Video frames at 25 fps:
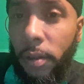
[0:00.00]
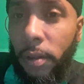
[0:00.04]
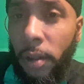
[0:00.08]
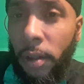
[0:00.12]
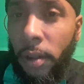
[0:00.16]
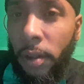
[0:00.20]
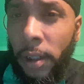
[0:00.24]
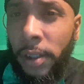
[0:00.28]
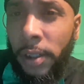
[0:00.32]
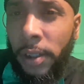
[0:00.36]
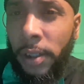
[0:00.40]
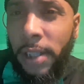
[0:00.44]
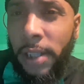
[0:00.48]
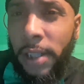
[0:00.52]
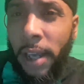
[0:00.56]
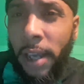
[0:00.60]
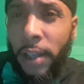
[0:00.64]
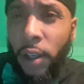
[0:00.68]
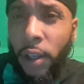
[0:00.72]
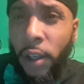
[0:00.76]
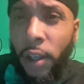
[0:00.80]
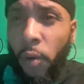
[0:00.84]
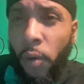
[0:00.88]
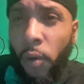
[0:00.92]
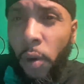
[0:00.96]
You said
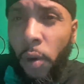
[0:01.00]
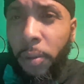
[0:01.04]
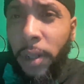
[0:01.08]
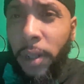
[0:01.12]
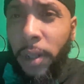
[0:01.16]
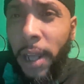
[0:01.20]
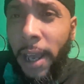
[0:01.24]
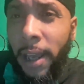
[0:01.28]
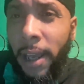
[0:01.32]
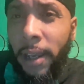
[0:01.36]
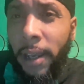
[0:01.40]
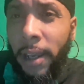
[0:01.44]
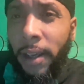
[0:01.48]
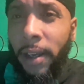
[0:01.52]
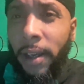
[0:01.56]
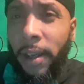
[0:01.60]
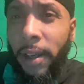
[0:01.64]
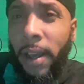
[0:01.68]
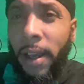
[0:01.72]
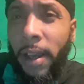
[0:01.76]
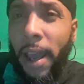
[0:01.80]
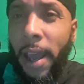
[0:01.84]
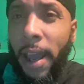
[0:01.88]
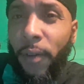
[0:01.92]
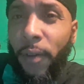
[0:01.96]
you will play
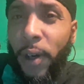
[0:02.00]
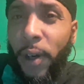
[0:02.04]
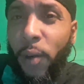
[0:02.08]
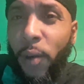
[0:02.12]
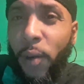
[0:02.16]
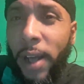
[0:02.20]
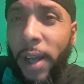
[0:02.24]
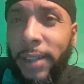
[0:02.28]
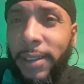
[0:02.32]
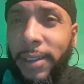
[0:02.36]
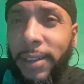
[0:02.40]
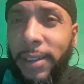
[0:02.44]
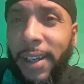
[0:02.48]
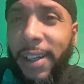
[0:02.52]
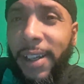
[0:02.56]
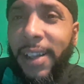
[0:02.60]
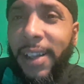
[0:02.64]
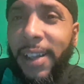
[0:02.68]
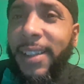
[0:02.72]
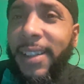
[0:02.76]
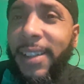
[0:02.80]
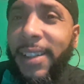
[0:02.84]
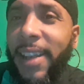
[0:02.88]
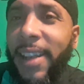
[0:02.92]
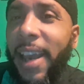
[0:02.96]
a request.
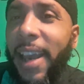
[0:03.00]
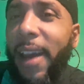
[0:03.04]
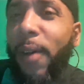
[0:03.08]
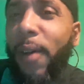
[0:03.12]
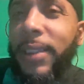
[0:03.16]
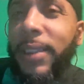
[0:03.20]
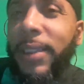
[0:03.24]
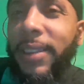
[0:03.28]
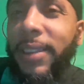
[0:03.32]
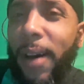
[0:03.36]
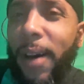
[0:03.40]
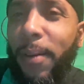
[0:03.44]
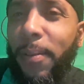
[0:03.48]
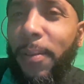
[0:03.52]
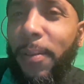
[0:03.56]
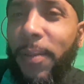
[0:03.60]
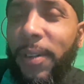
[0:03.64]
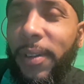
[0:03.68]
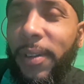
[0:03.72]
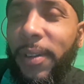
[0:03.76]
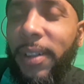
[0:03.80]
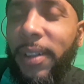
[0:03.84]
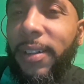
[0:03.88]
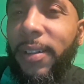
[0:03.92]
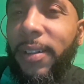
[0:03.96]
Yeah, what's up?
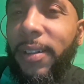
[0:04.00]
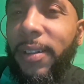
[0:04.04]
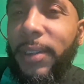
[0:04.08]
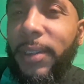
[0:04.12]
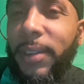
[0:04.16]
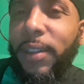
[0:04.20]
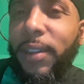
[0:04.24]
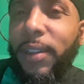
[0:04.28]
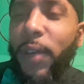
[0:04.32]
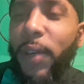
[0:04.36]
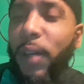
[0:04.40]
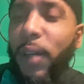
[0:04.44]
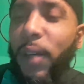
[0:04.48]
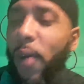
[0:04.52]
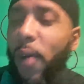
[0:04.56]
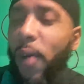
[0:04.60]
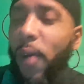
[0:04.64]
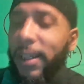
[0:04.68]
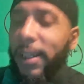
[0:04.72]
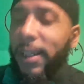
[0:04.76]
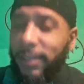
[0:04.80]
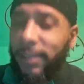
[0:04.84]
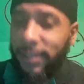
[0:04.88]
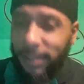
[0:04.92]
What's the request?